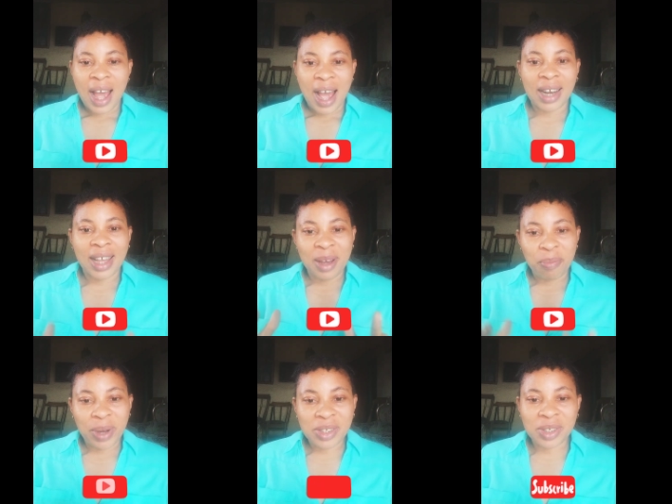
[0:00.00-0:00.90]
and i am
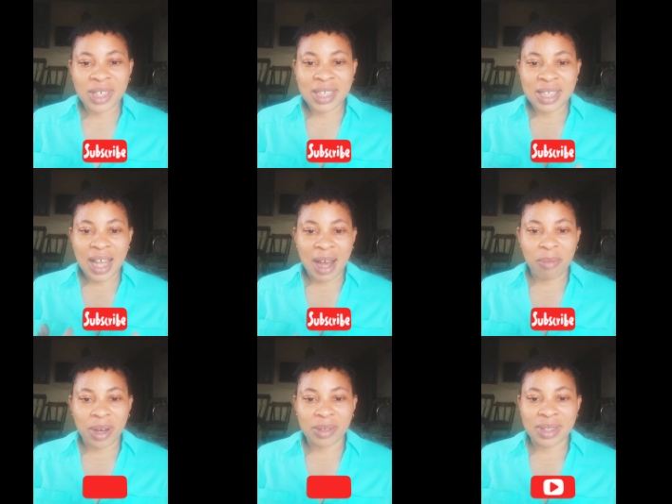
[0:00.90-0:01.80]
passionate
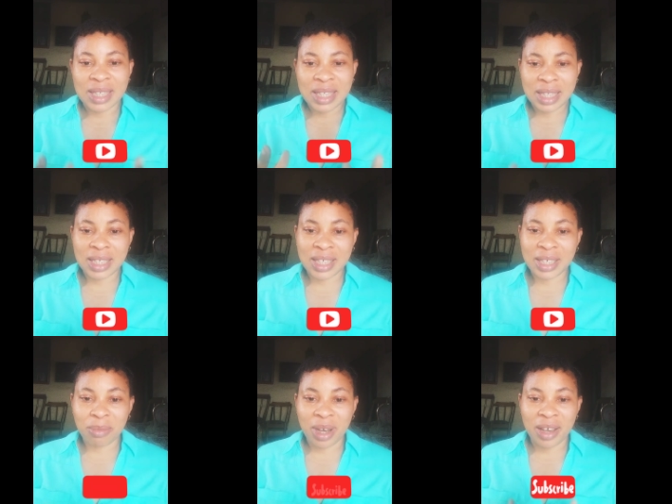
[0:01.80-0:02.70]
about
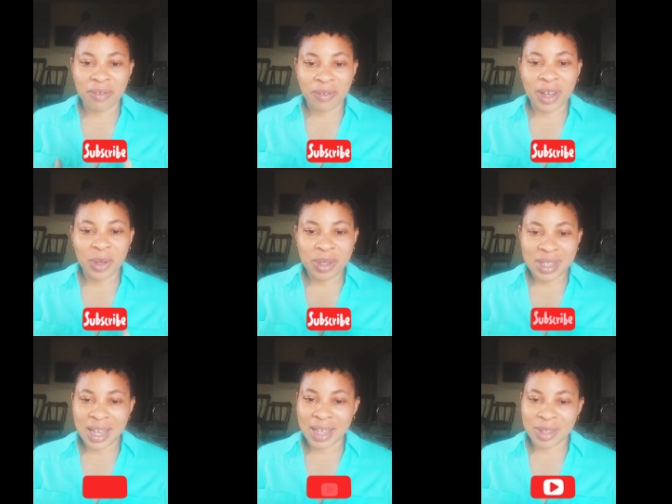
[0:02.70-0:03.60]
teaching my fellow
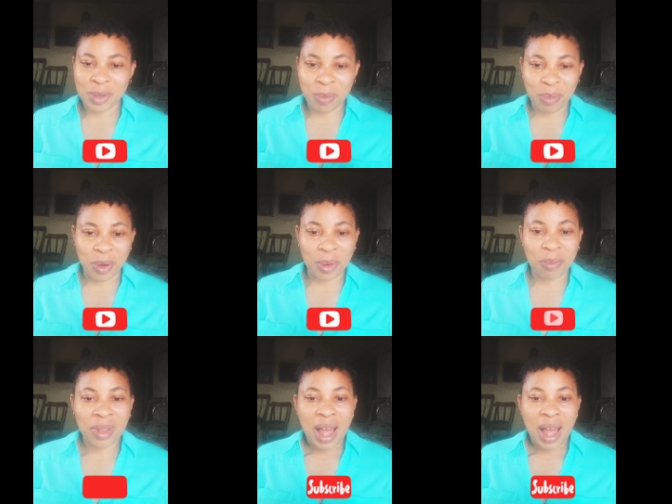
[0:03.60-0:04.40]
stay-at-home mom